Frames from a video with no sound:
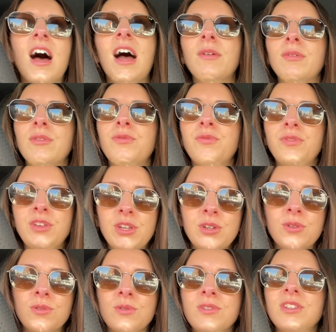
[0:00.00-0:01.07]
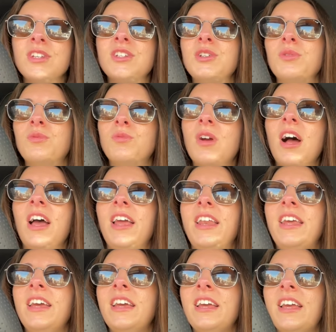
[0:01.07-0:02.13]
I refuse to
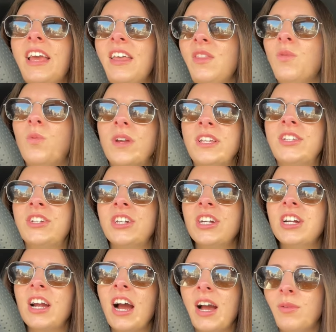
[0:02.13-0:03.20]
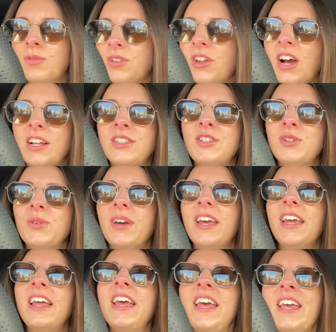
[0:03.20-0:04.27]
run in the winter. I will not do it.